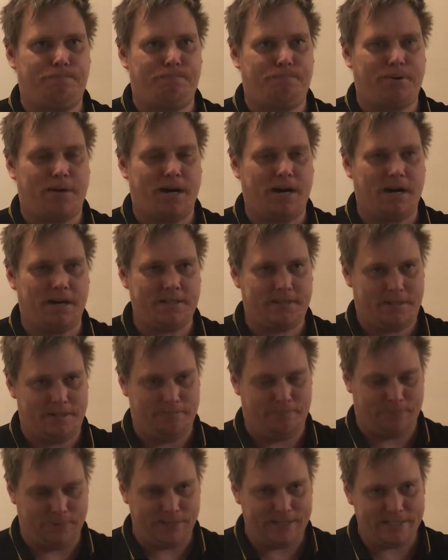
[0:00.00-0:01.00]

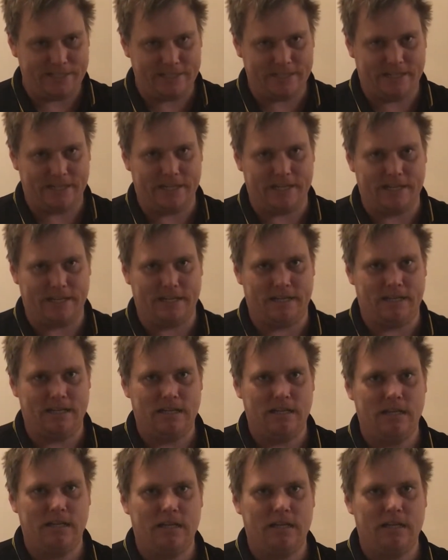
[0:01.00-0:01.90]
possibility